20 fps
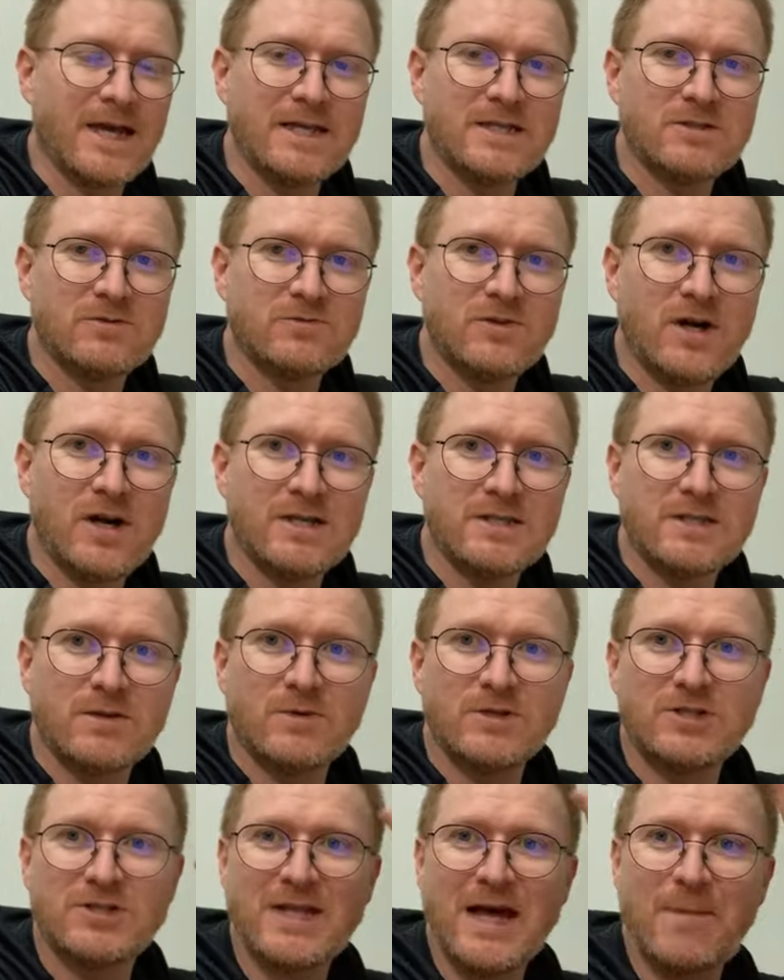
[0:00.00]
Gates of
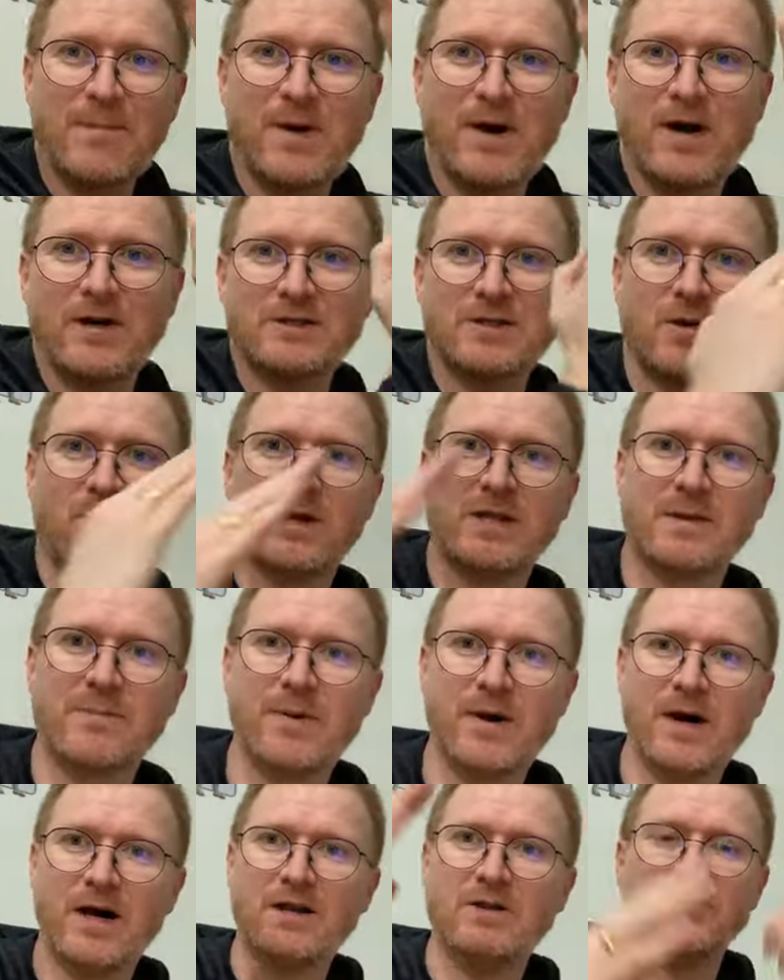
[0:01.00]
Risa, which is that part, it's like one of
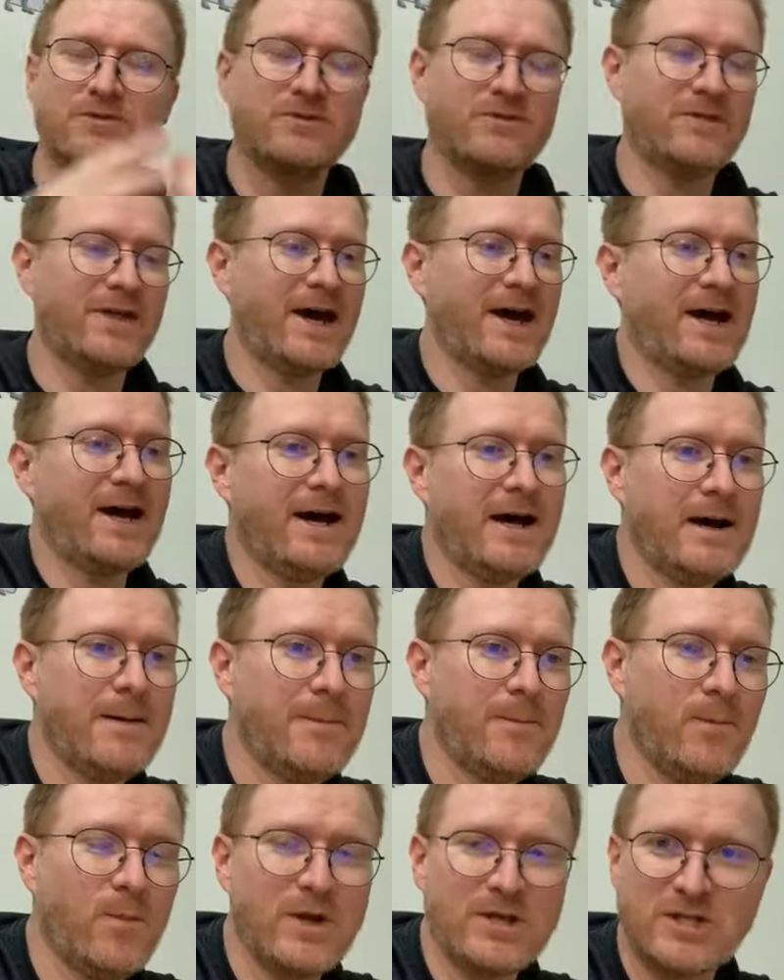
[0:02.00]
the pylons of that,
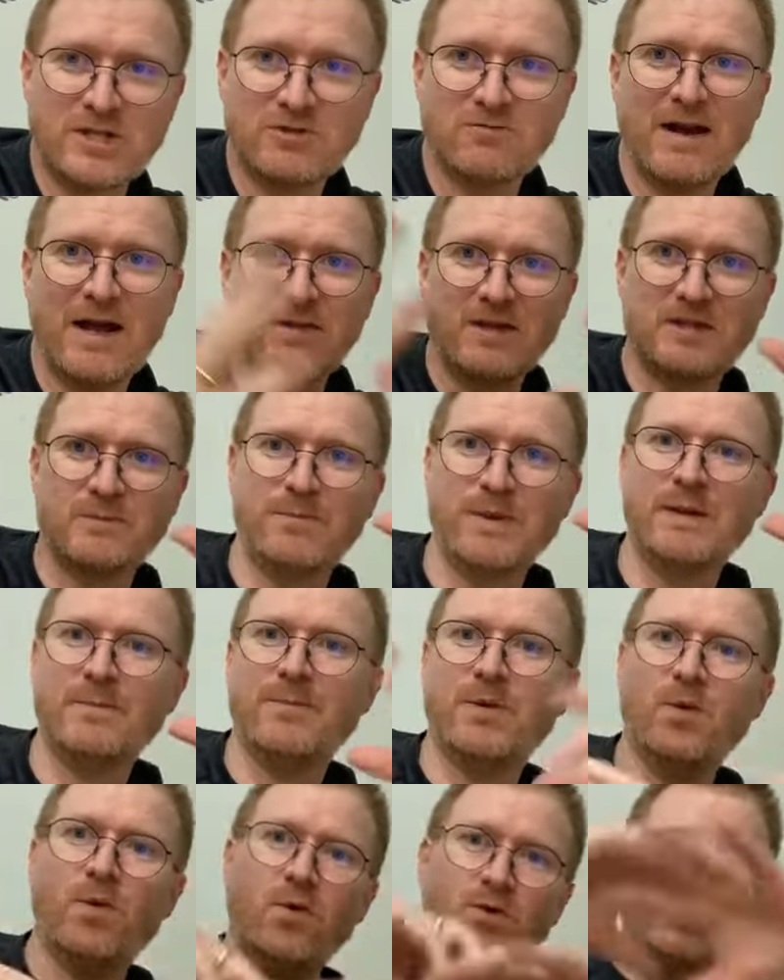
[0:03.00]
which is around this
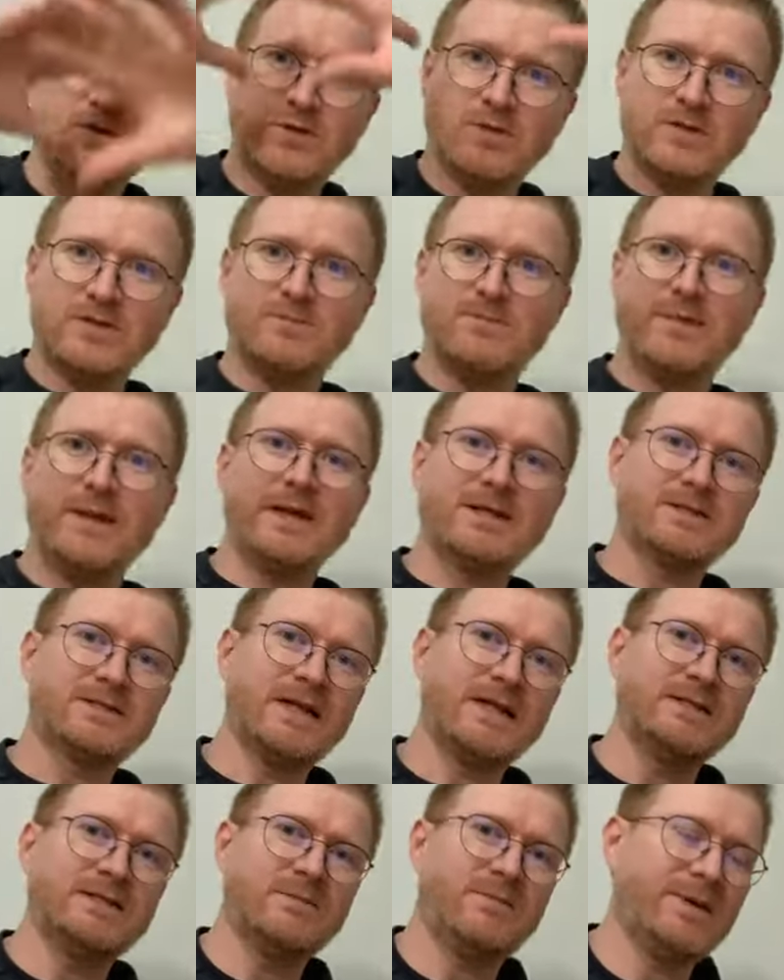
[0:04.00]
big portal, this big
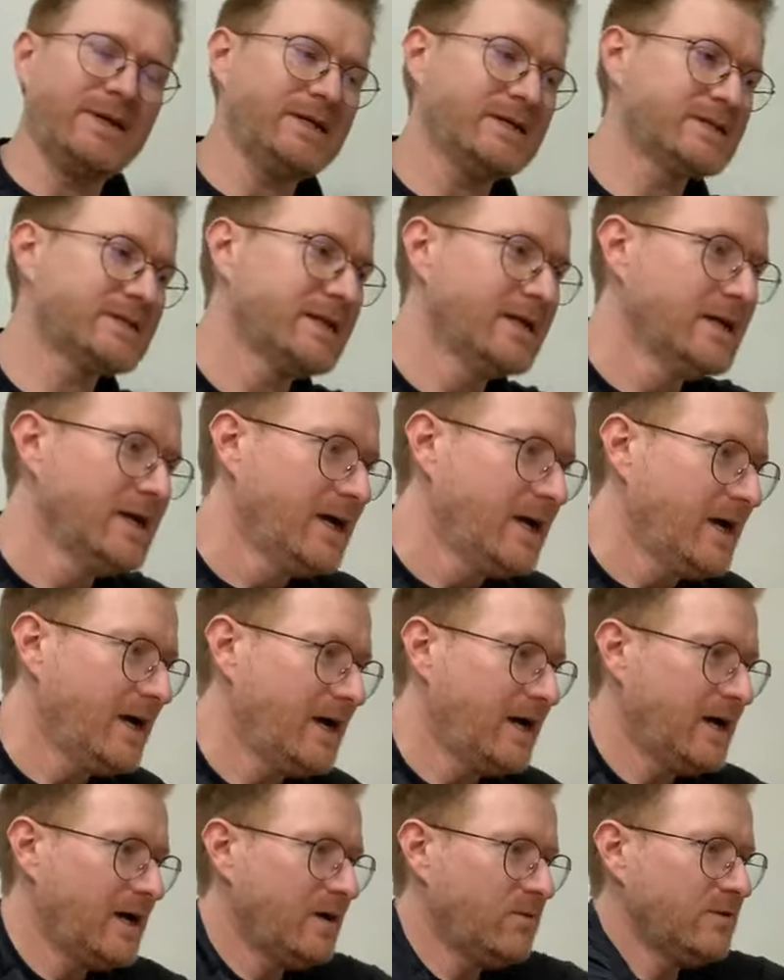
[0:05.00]
centerpiece.
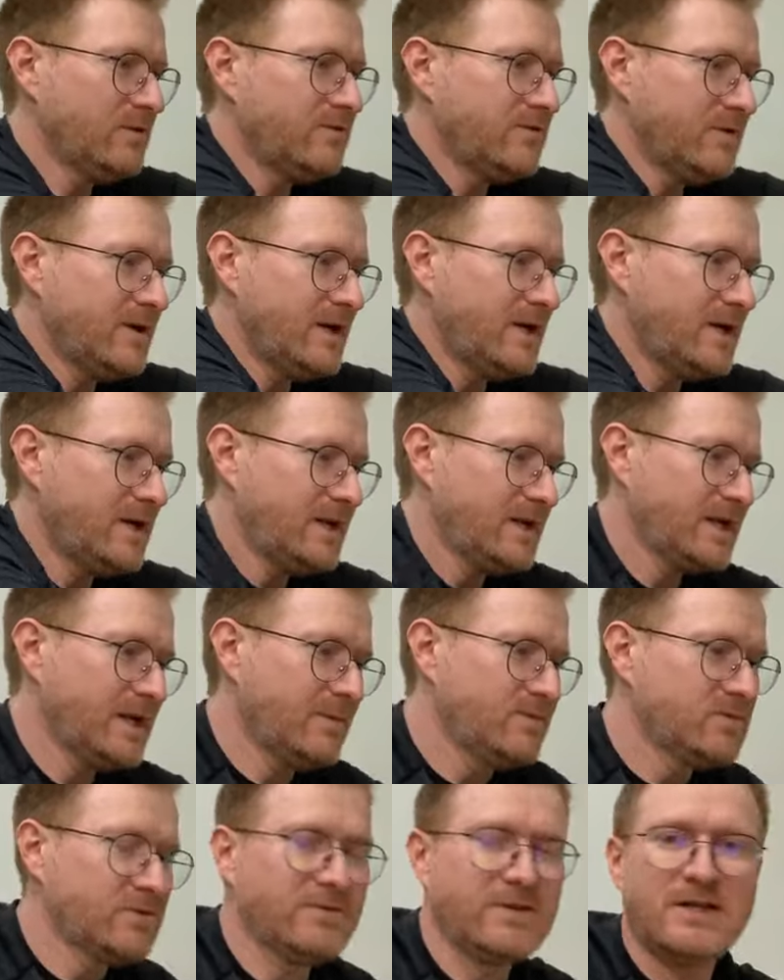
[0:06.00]
And it
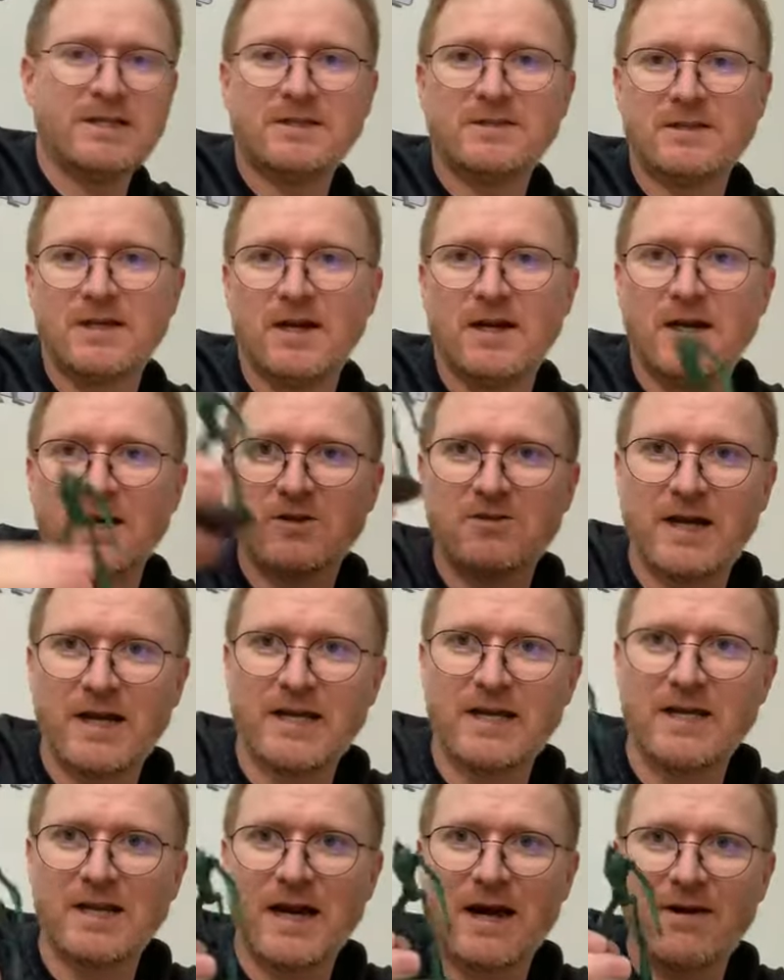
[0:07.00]
comes with these
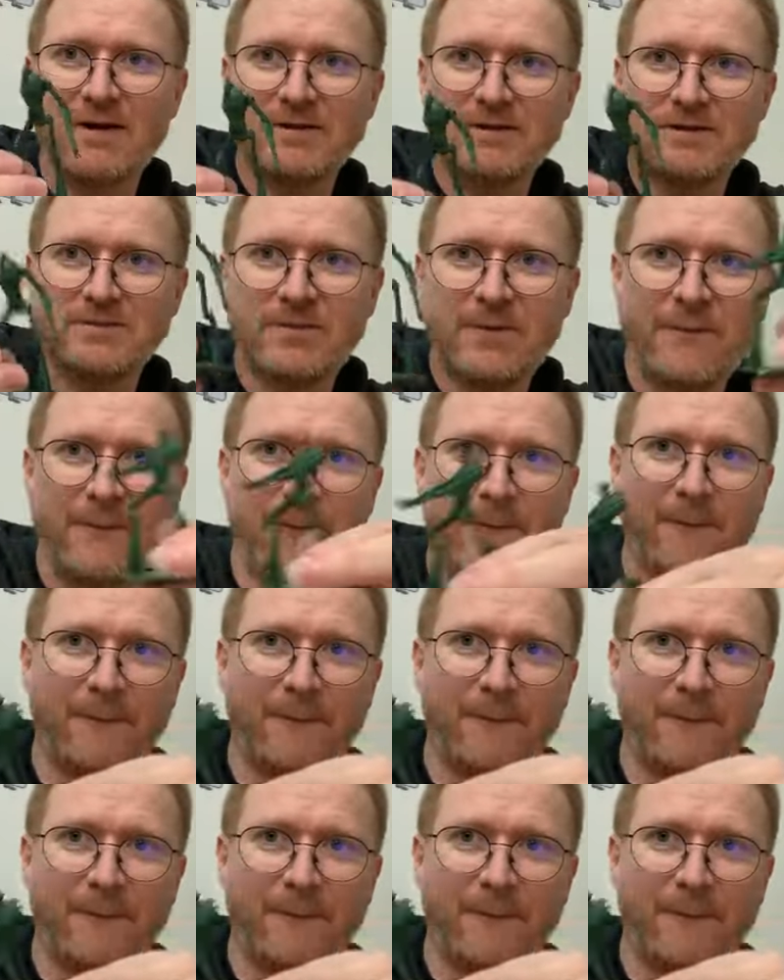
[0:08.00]
cracking characters.